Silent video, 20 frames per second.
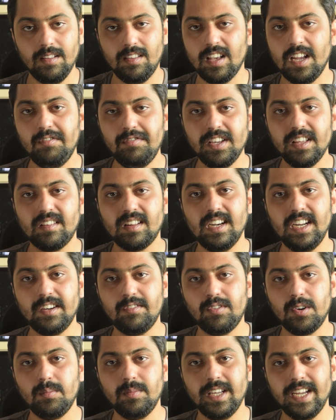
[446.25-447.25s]
Selfies clicked
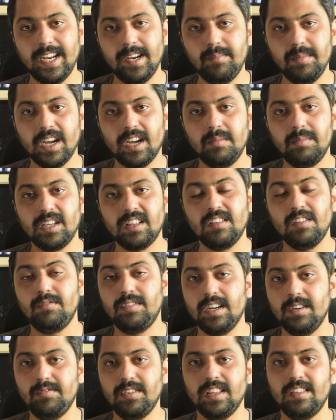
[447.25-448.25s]
from the 8 megapixel
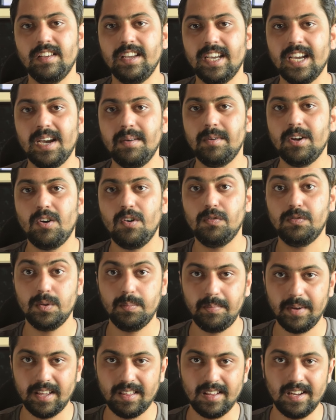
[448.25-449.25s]
front facing camera of the
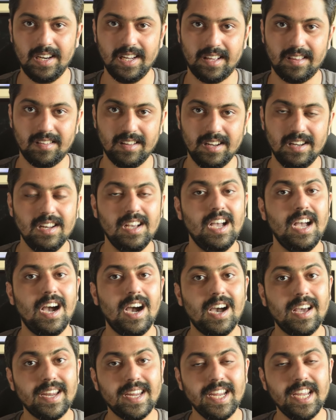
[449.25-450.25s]
Pixel XL
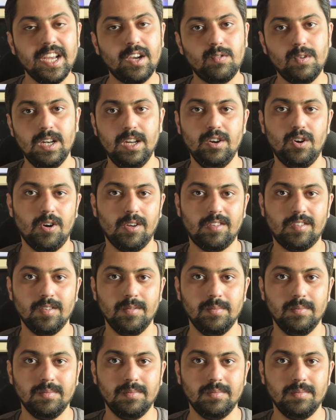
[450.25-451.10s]
are equally awesome.